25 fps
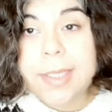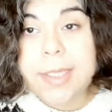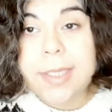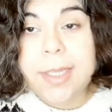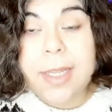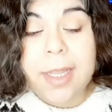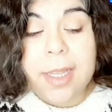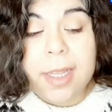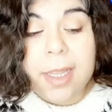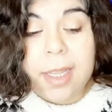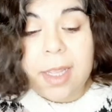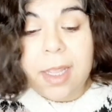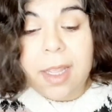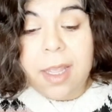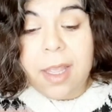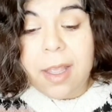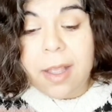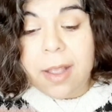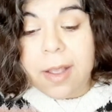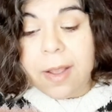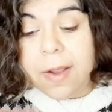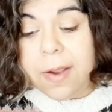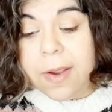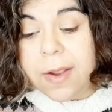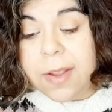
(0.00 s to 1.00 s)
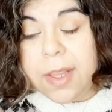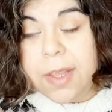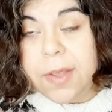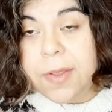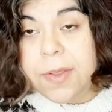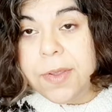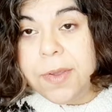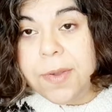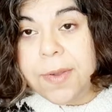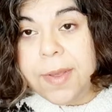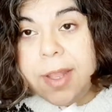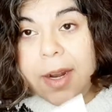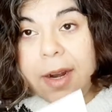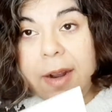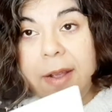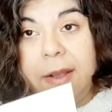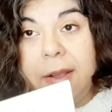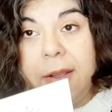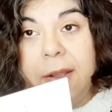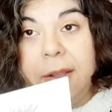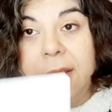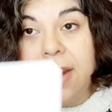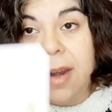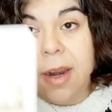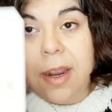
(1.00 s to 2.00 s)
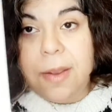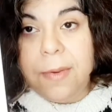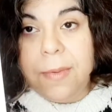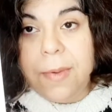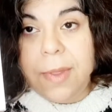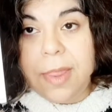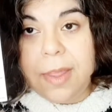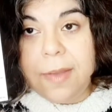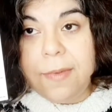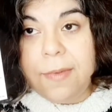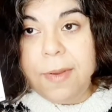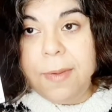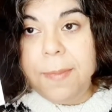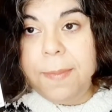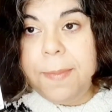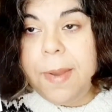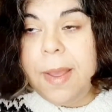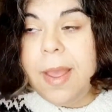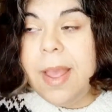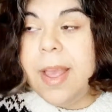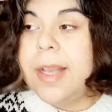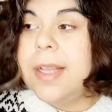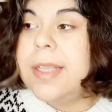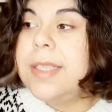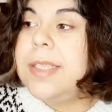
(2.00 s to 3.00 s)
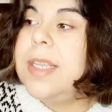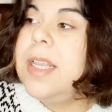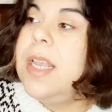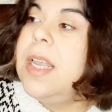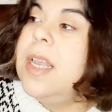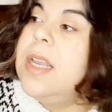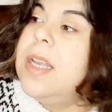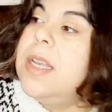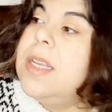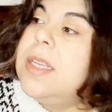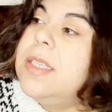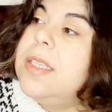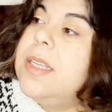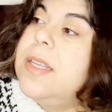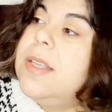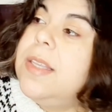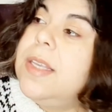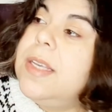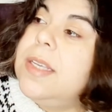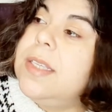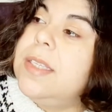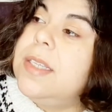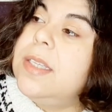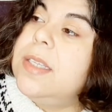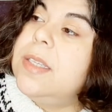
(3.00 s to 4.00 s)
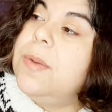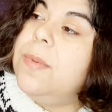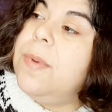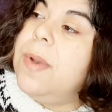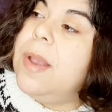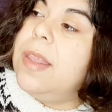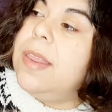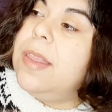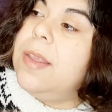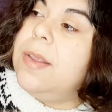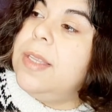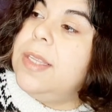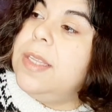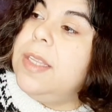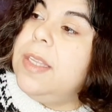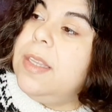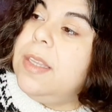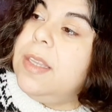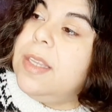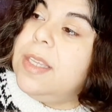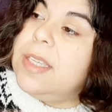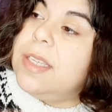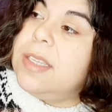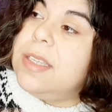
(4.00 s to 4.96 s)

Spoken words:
this card. You do get a card with every box. So this is Around the